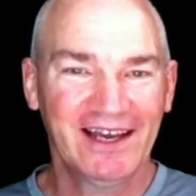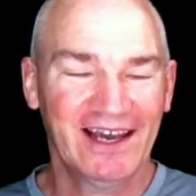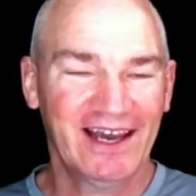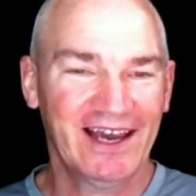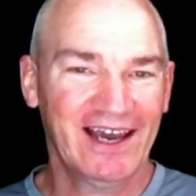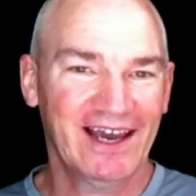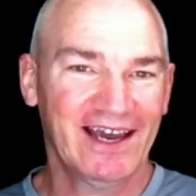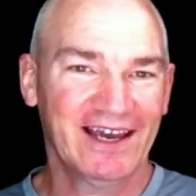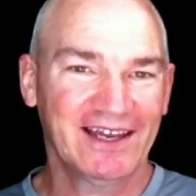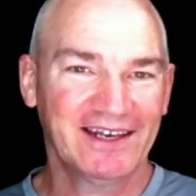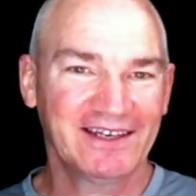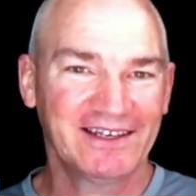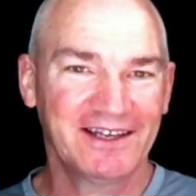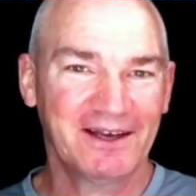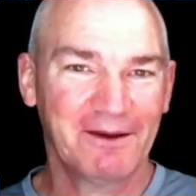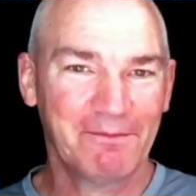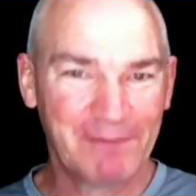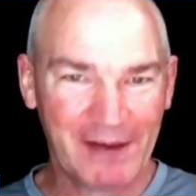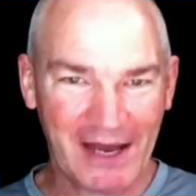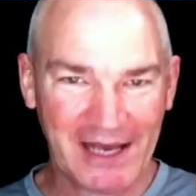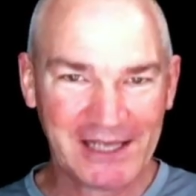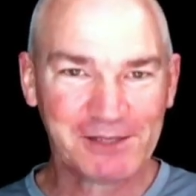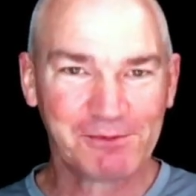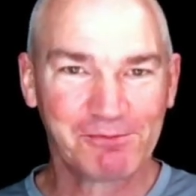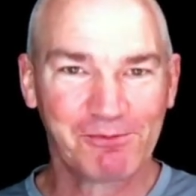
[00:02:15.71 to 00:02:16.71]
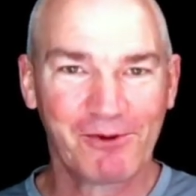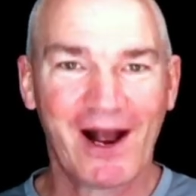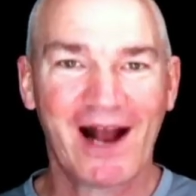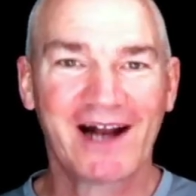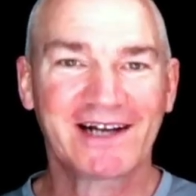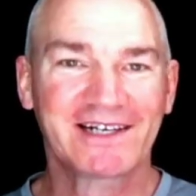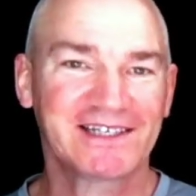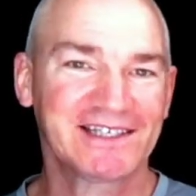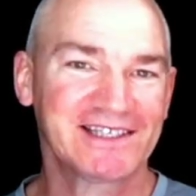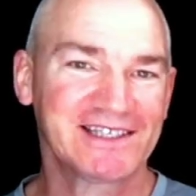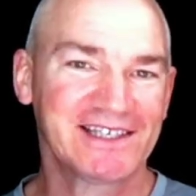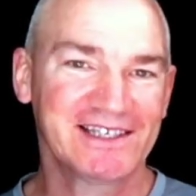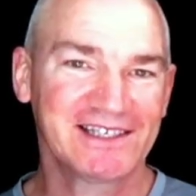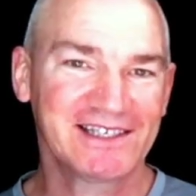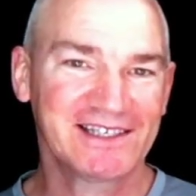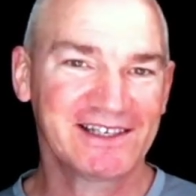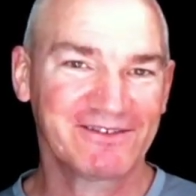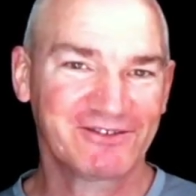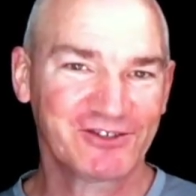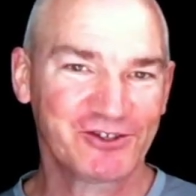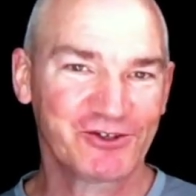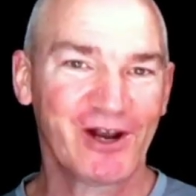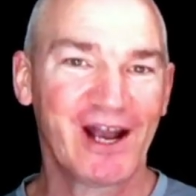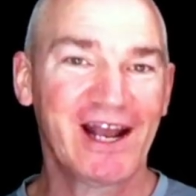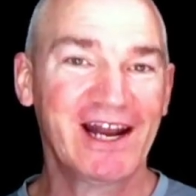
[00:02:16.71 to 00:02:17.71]
and the best practices
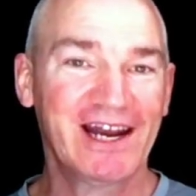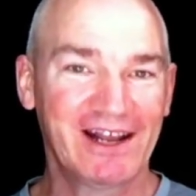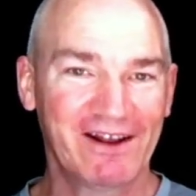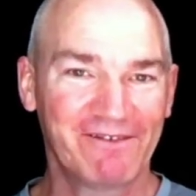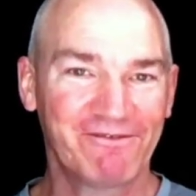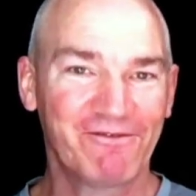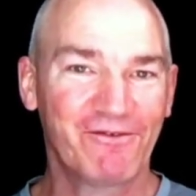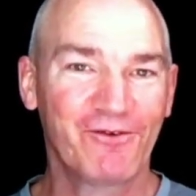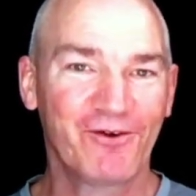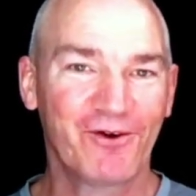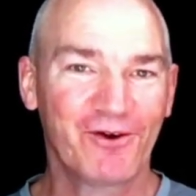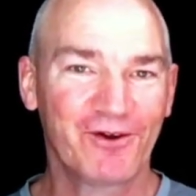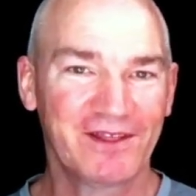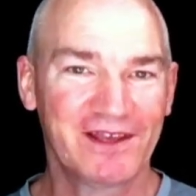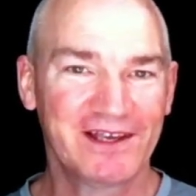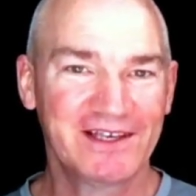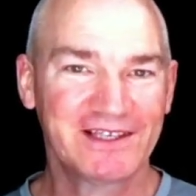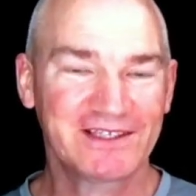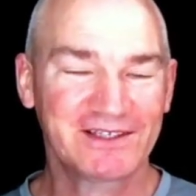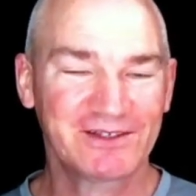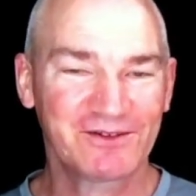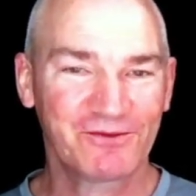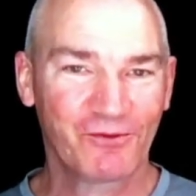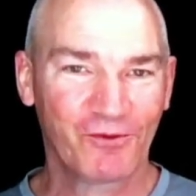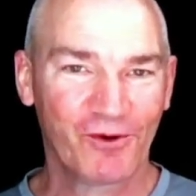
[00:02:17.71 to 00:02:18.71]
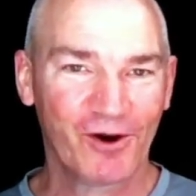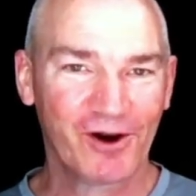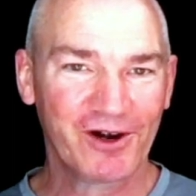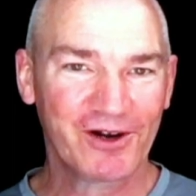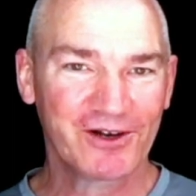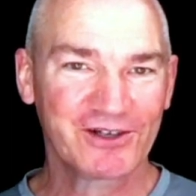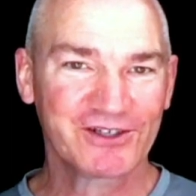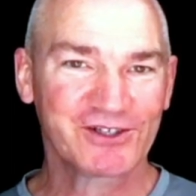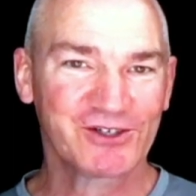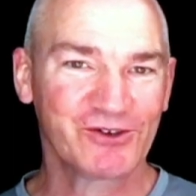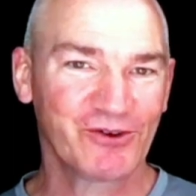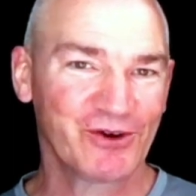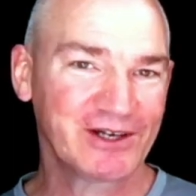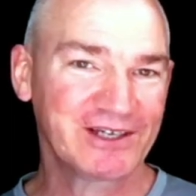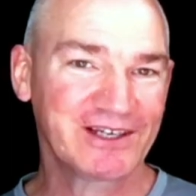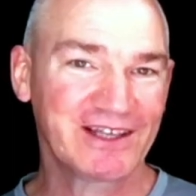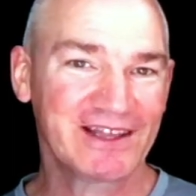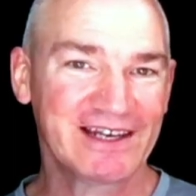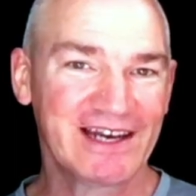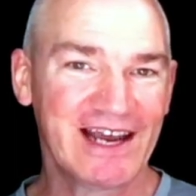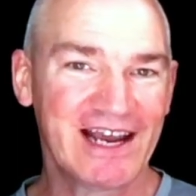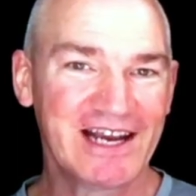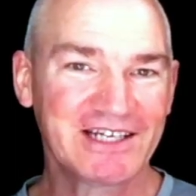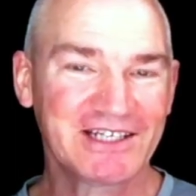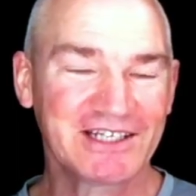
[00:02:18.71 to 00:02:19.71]
of training for these workers going to the
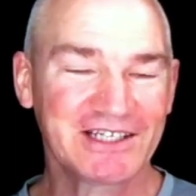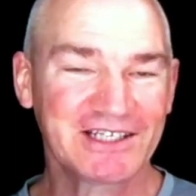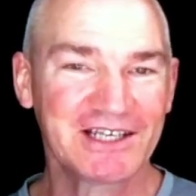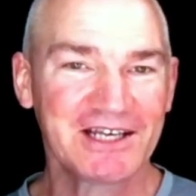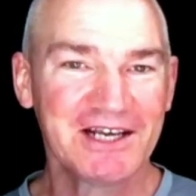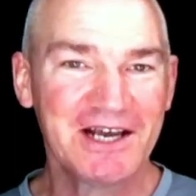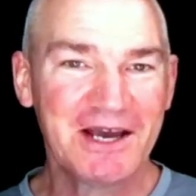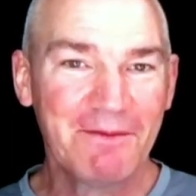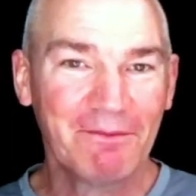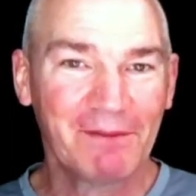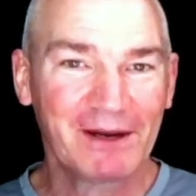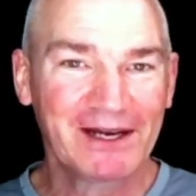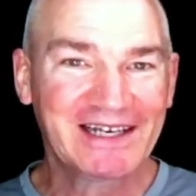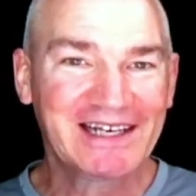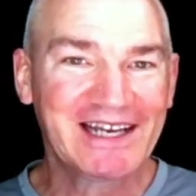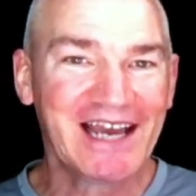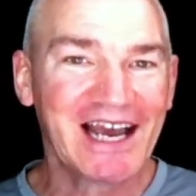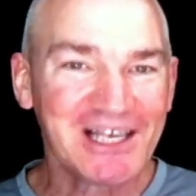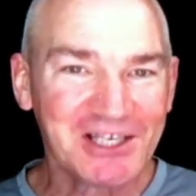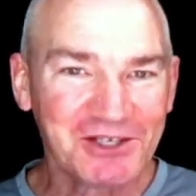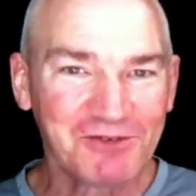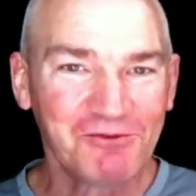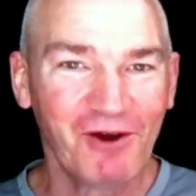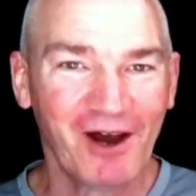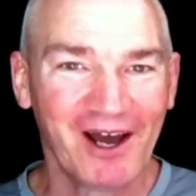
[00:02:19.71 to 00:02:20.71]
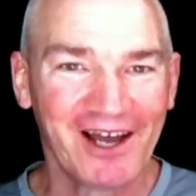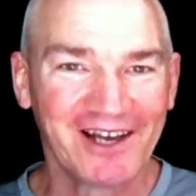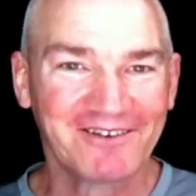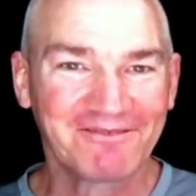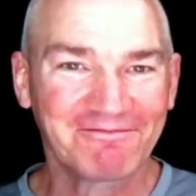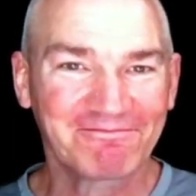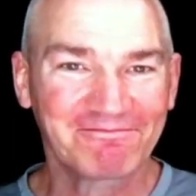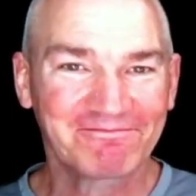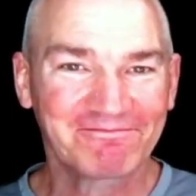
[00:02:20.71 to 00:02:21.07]
nations. But guess what?